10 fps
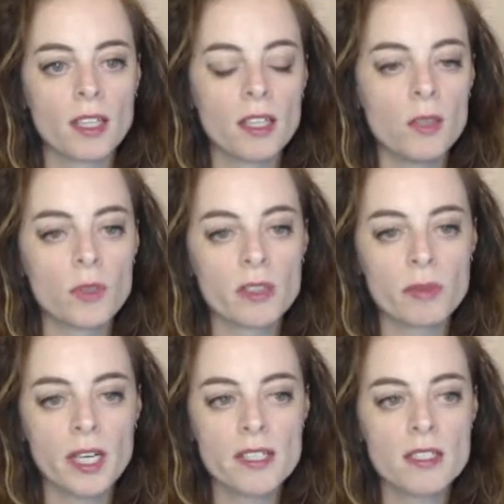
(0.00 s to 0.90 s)
In
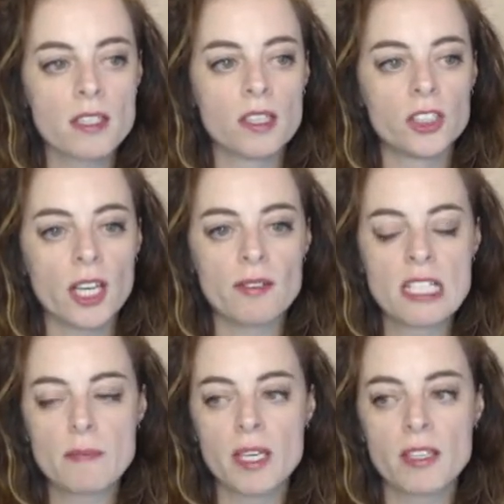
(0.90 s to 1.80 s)
WordPress, generally
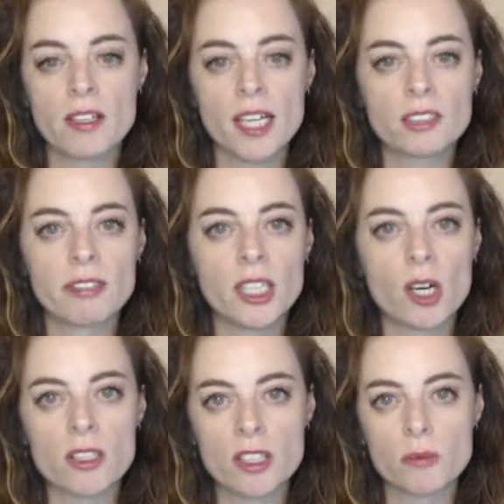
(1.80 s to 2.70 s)
speaking, you can't really
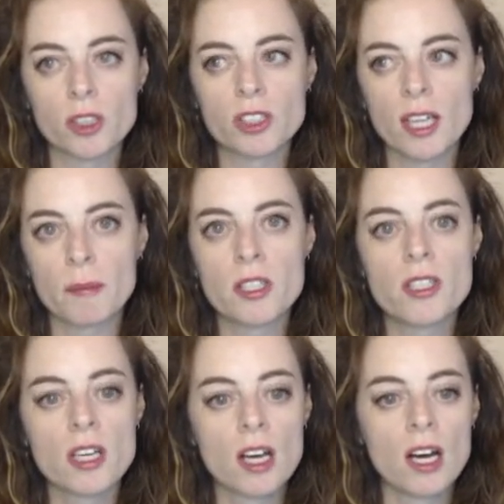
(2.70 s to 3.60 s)
cause too much damage
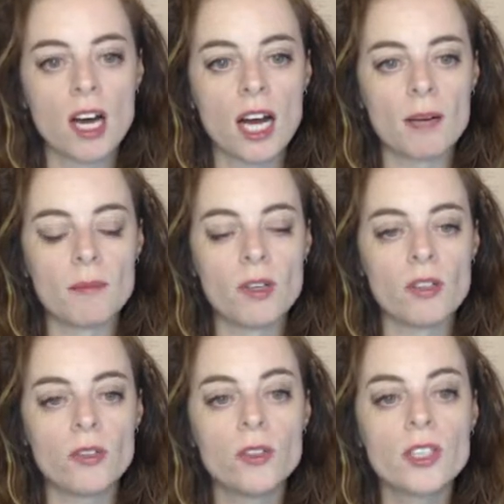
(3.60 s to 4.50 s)

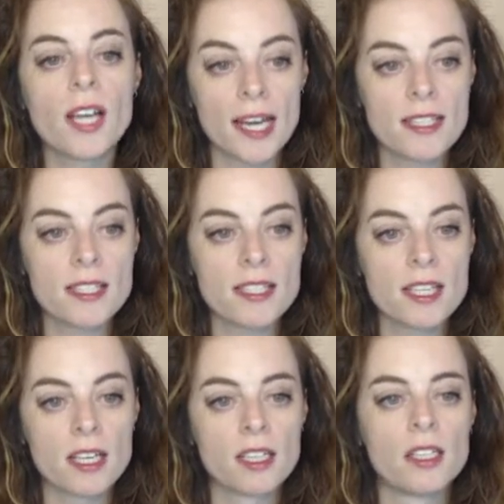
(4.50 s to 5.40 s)
unless
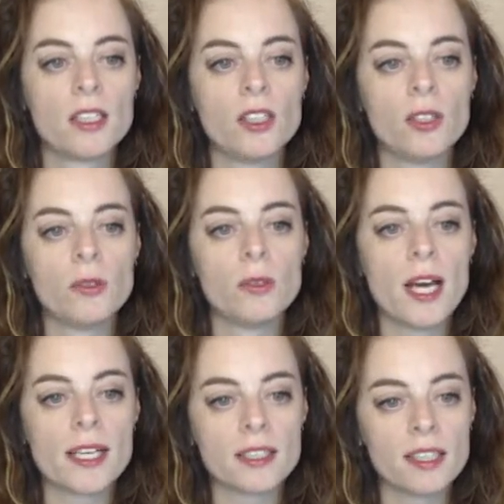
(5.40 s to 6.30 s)
you
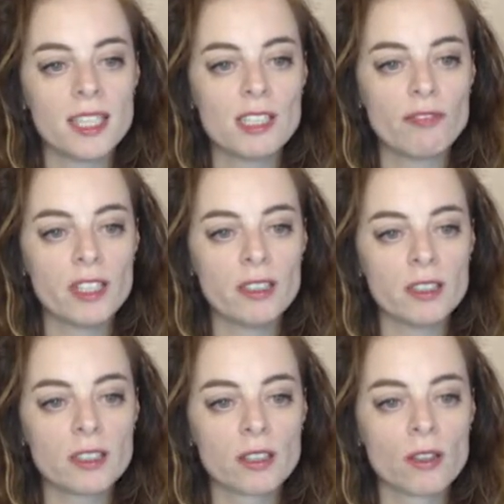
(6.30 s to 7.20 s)
edit this
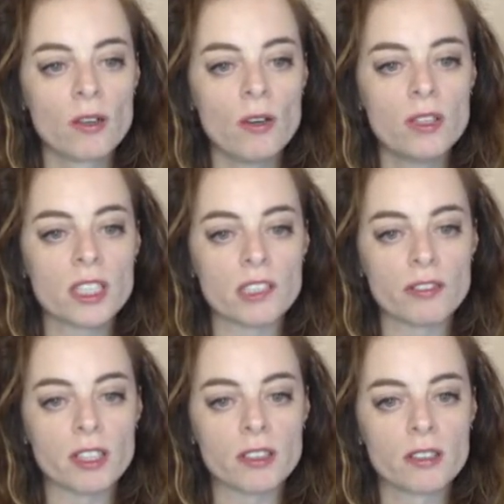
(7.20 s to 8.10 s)
field or this
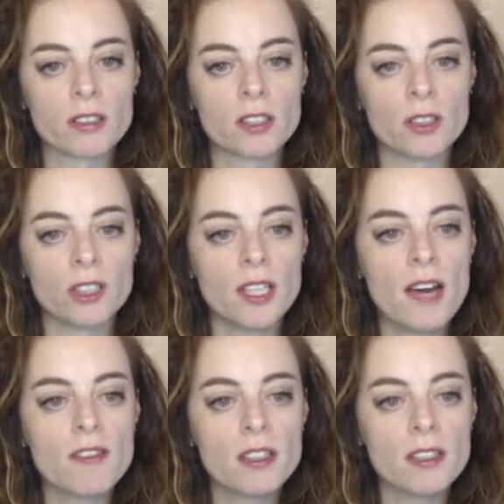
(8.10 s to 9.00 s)
field. So you're
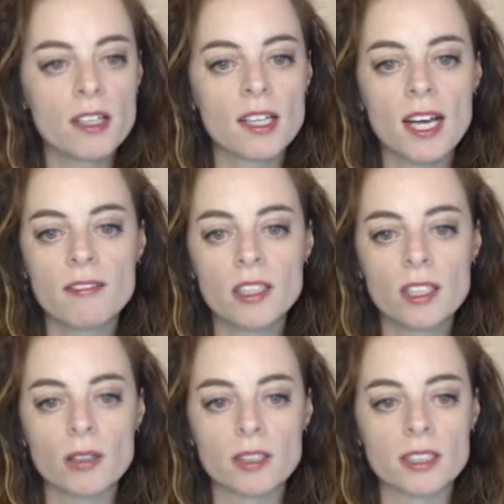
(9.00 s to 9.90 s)
never, ever
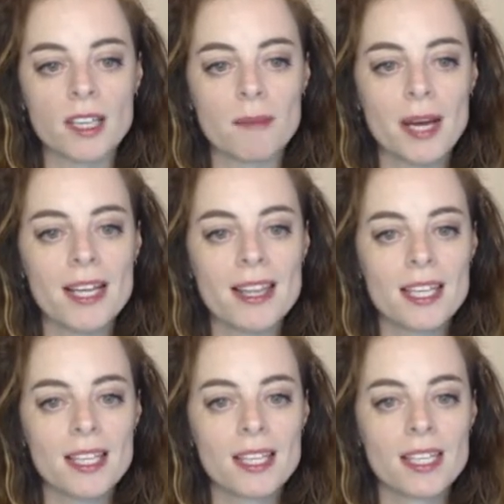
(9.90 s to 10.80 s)
going to type anything